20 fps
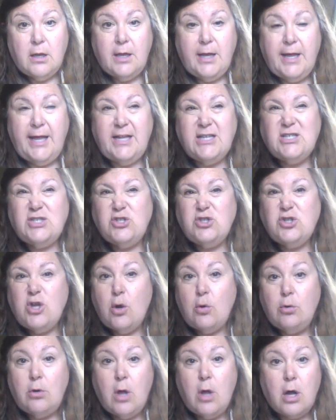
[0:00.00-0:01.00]
It's
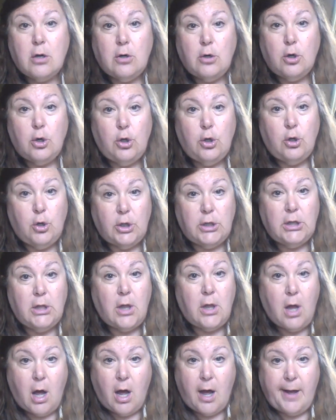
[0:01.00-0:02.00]
no longer good
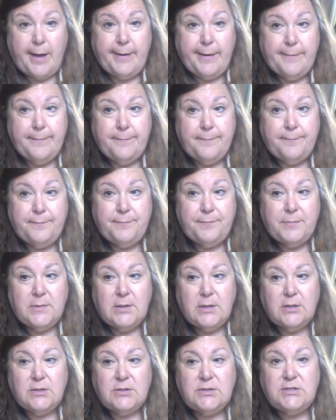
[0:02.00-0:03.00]
law.
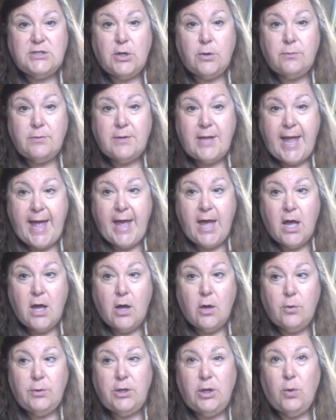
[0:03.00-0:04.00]
So
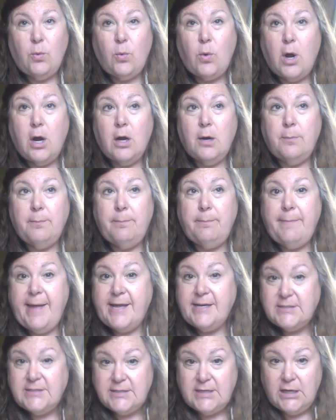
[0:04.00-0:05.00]
now you are
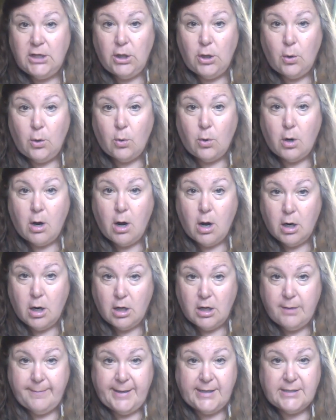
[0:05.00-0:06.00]
basing your
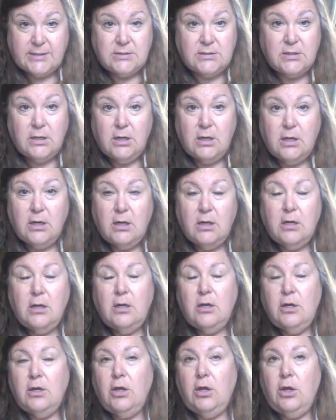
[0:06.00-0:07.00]
argument,
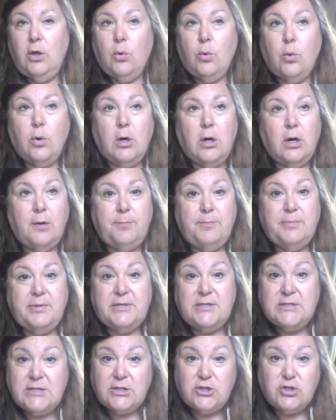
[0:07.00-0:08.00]
your
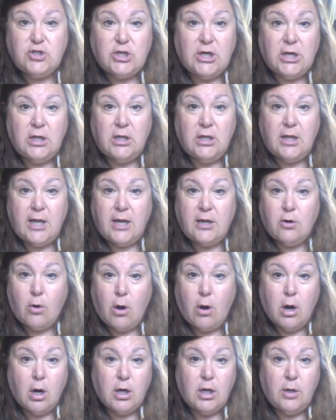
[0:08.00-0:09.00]
position that you're
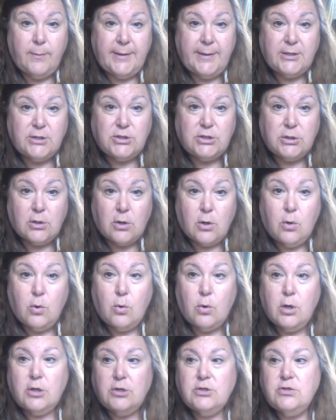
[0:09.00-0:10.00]
arguing to the
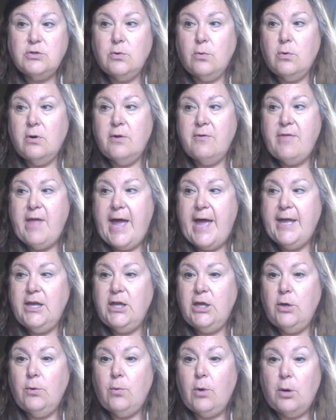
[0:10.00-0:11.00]
court or that
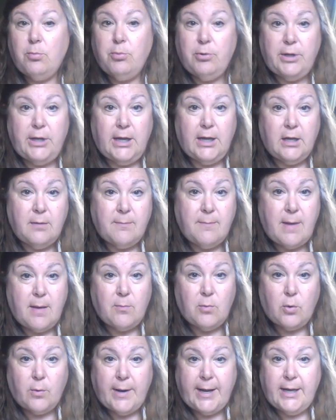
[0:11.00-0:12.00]
you are putting in a
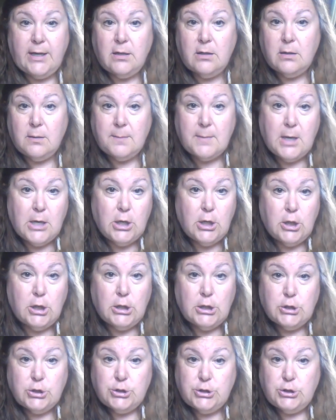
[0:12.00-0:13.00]
memorandum
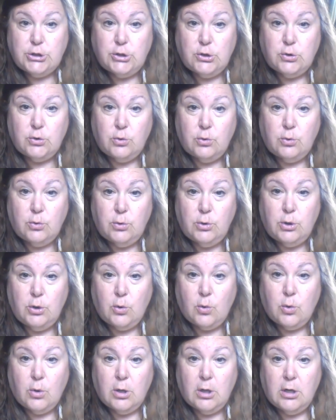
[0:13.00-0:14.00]
to
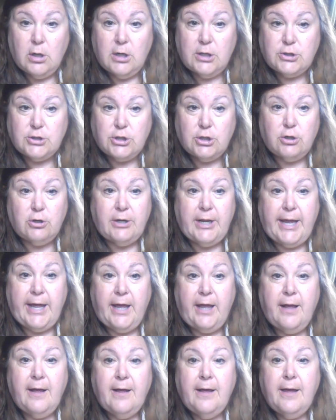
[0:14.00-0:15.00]
your attorney,